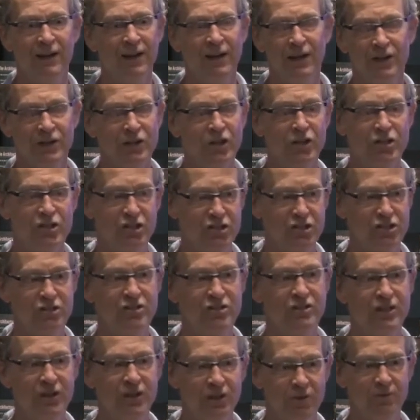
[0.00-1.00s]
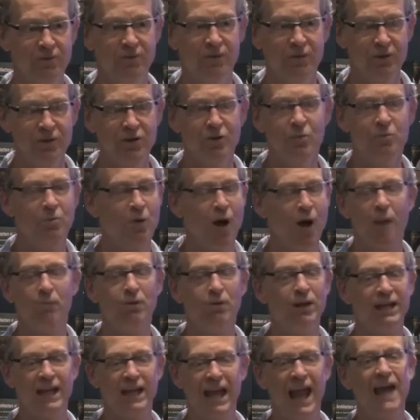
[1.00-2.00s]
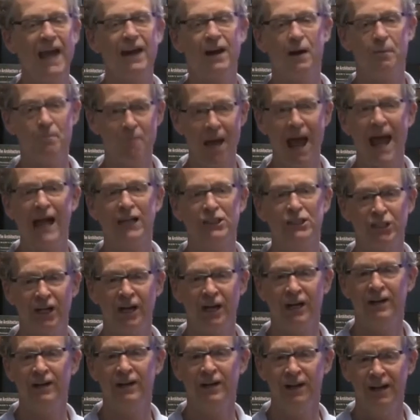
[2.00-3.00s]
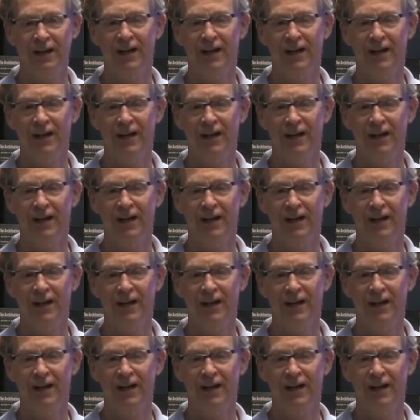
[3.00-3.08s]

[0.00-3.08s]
You probably can't imagine